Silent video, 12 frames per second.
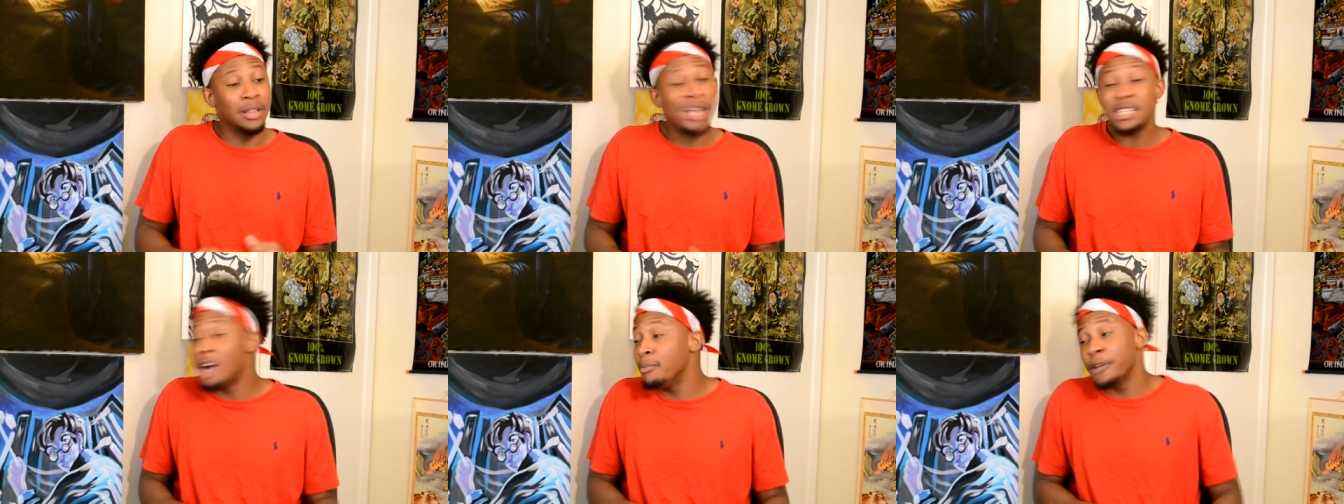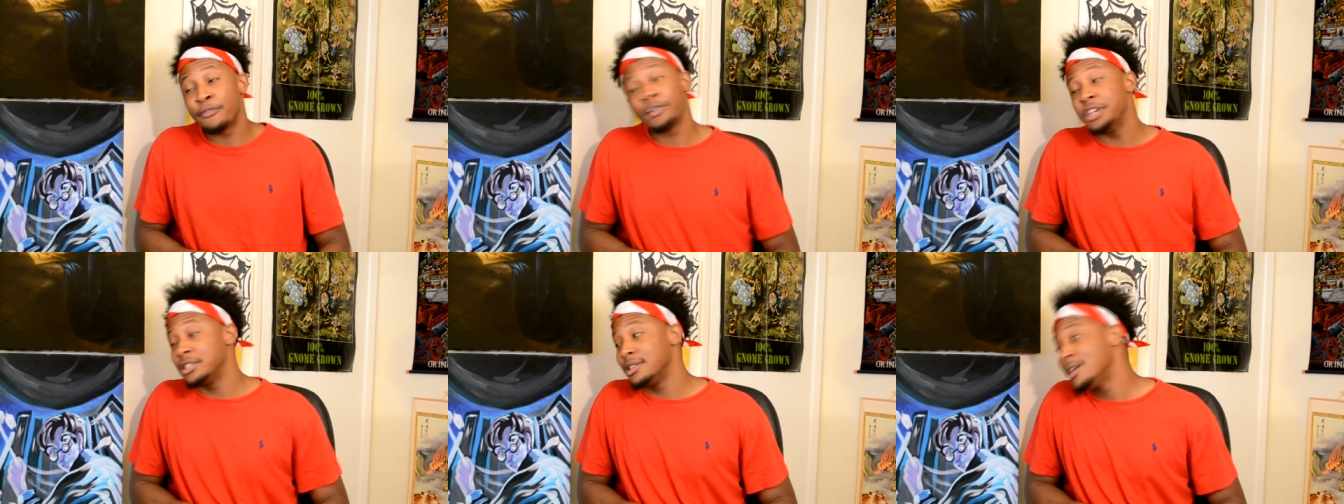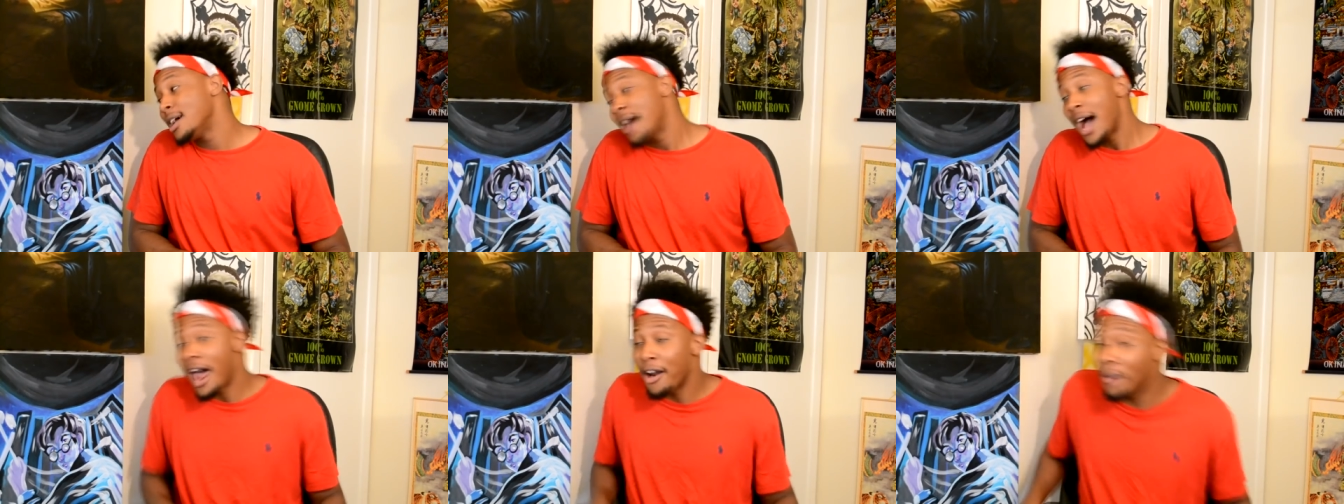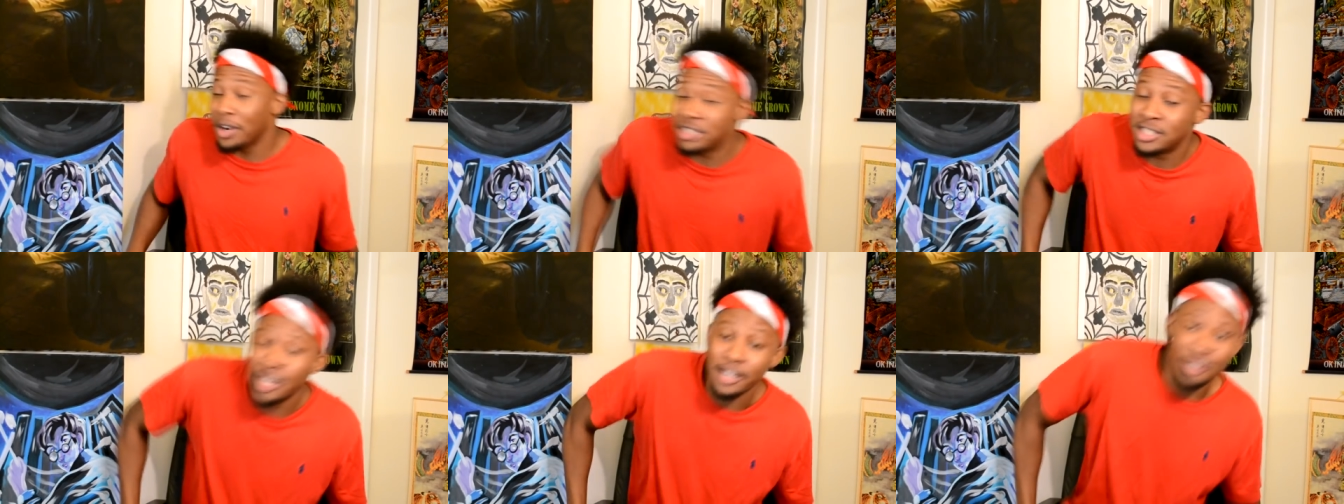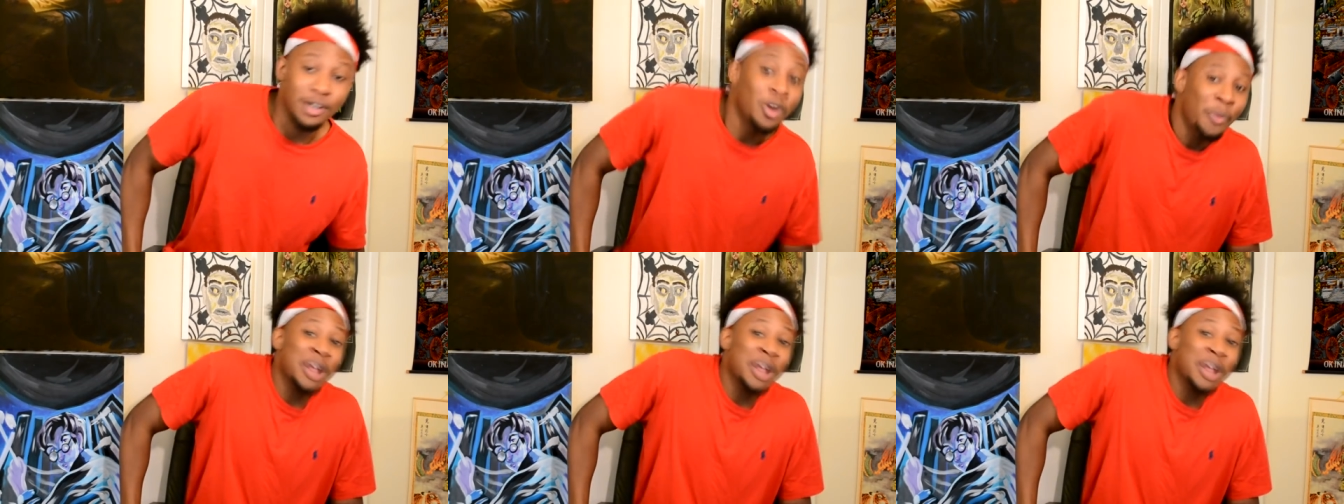It's going to be freezing. I don't know what else to tell you.